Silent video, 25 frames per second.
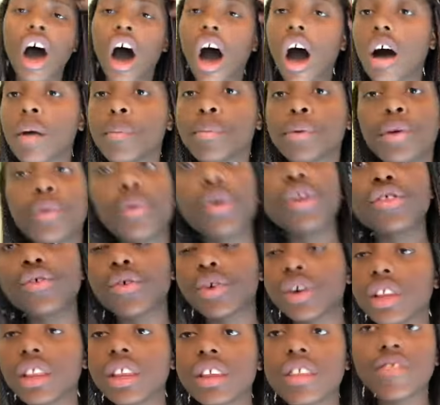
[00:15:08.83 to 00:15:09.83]
Hope you
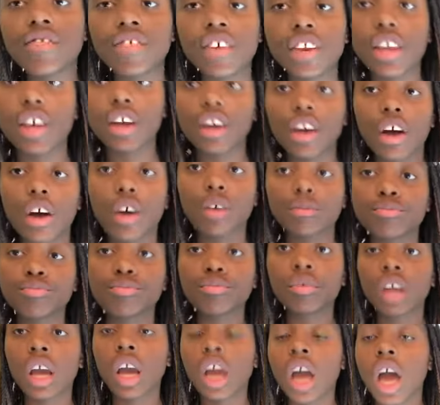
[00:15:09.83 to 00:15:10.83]
enjoyed this video.
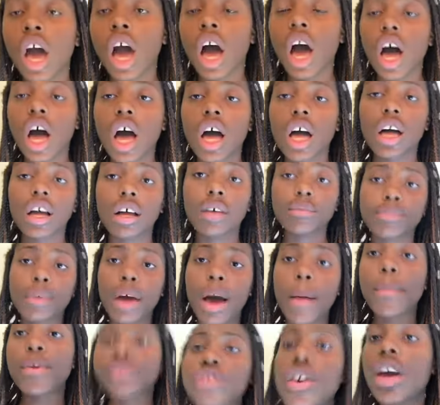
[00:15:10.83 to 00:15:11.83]

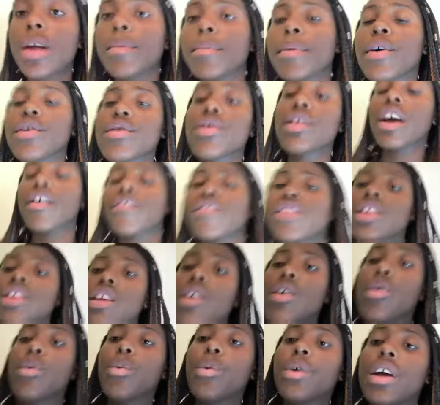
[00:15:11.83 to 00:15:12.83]
I'm gonna try to post every
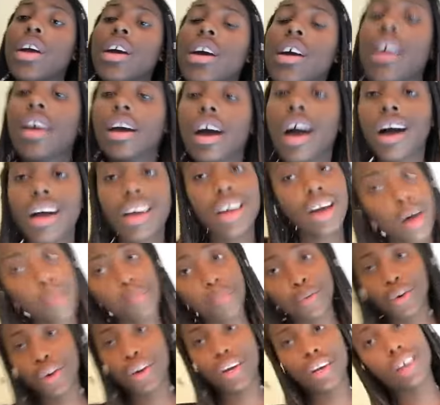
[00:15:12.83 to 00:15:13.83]
single week.
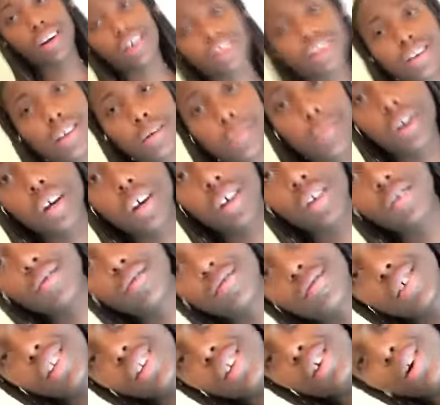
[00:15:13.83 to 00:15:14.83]
I'm working on it, bro.
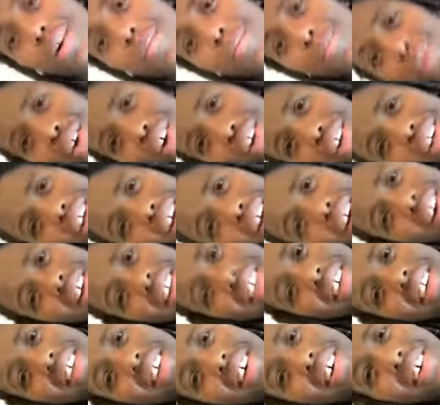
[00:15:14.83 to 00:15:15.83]
You know, I'm working
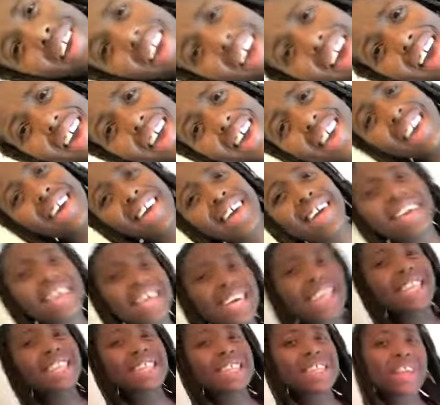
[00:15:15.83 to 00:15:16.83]
on it, okay?
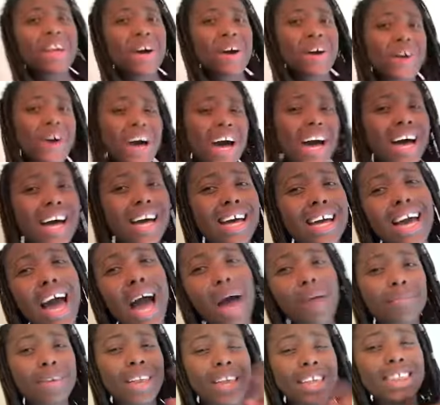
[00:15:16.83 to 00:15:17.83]
So,
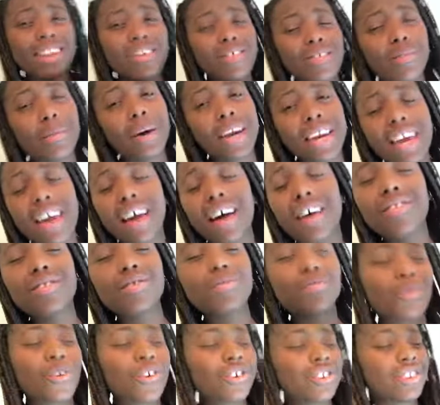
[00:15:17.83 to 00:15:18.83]
God bless everybody
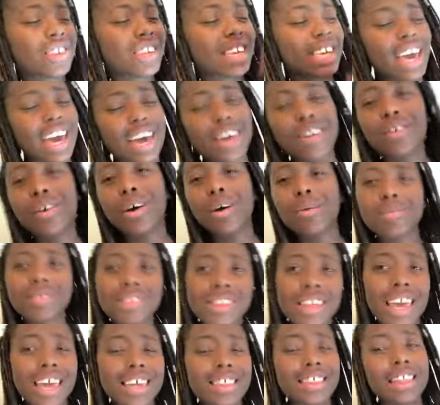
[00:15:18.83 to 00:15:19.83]
else. Royalty gang, you know what I'm
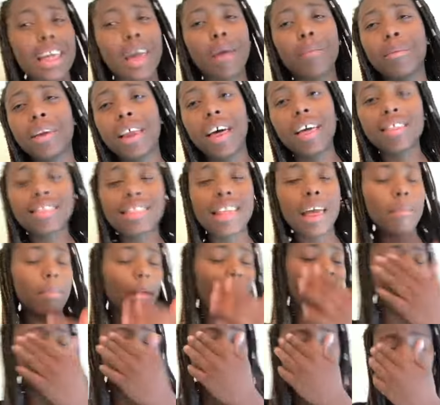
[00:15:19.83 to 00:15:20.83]
saying? Stay blessed, stay
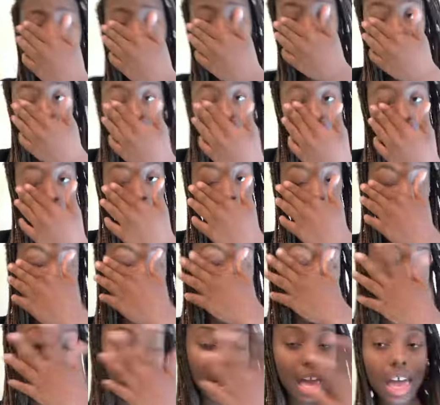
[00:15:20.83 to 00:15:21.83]
positive,
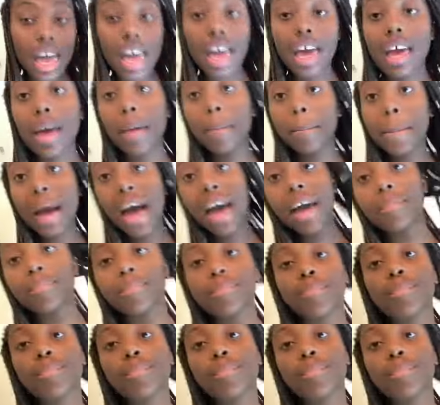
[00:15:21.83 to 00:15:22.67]
and bye.